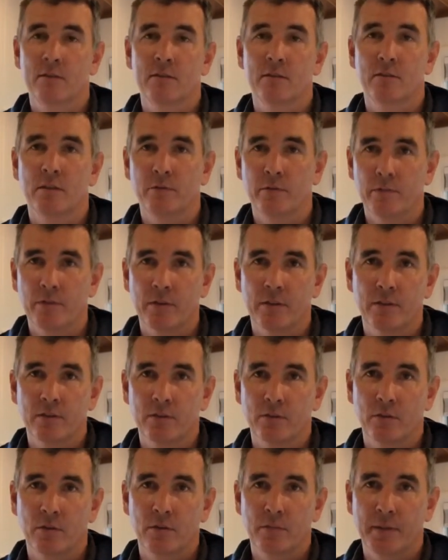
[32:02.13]
and so we run the
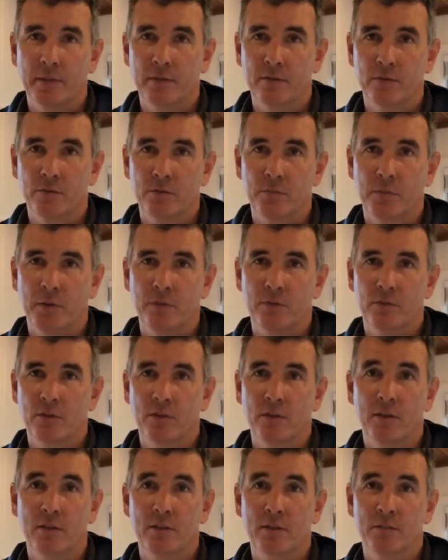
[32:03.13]
solar panels both
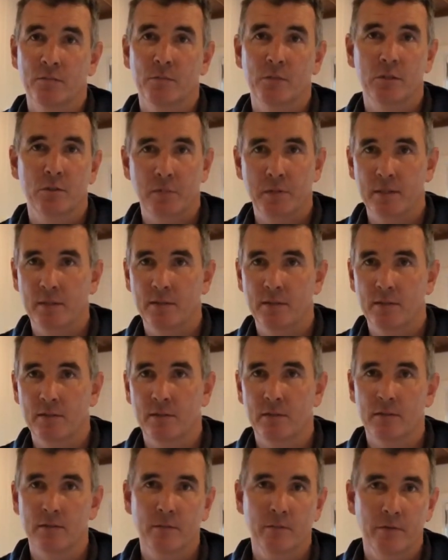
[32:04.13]
sides, and we split the
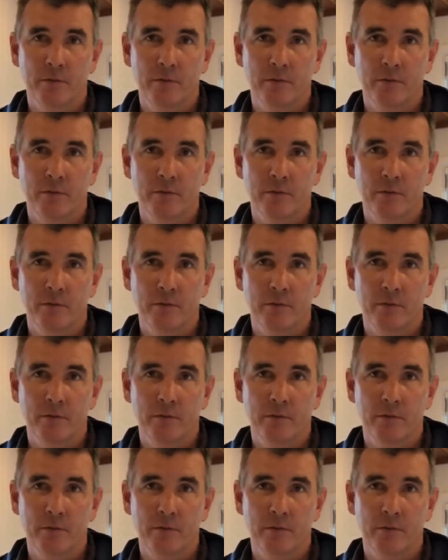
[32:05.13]
system.